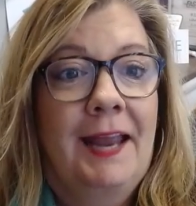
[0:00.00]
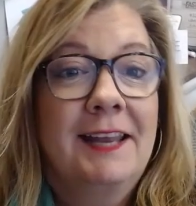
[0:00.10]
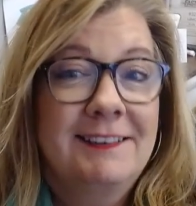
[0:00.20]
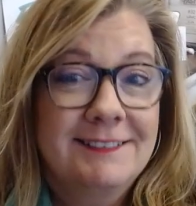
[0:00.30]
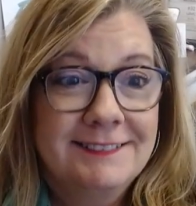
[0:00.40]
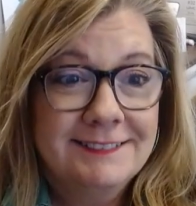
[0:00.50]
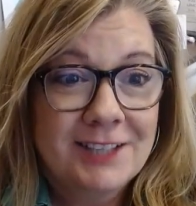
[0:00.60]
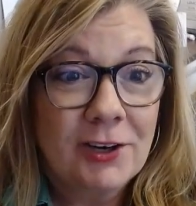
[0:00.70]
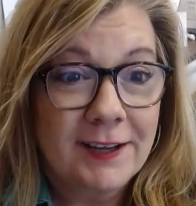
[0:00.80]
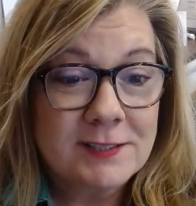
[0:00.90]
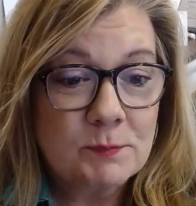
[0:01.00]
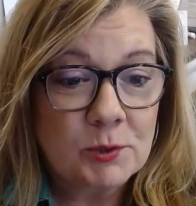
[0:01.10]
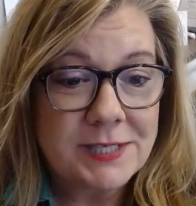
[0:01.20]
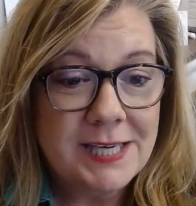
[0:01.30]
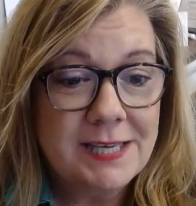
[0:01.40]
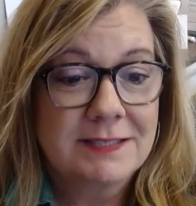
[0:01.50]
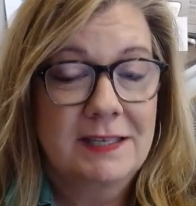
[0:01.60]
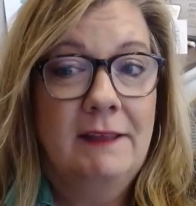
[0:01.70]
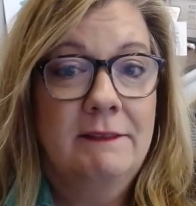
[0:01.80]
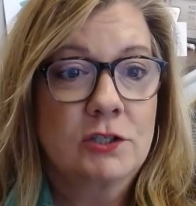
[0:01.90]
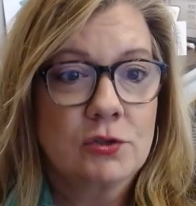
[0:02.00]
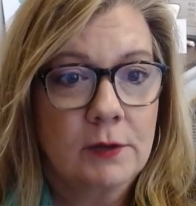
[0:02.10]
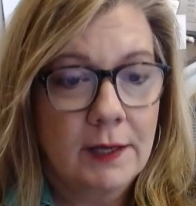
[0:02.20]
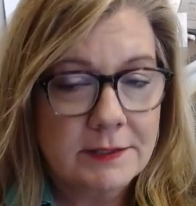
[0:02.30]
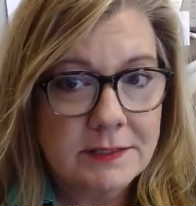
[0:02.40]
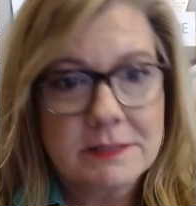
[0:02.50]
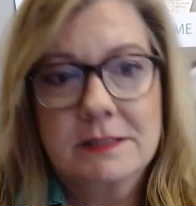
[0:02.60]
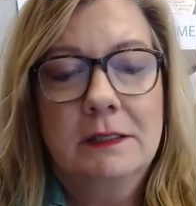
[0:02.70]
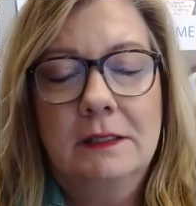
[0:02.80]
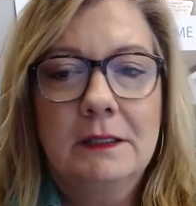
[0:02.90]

and their expertise and the trust.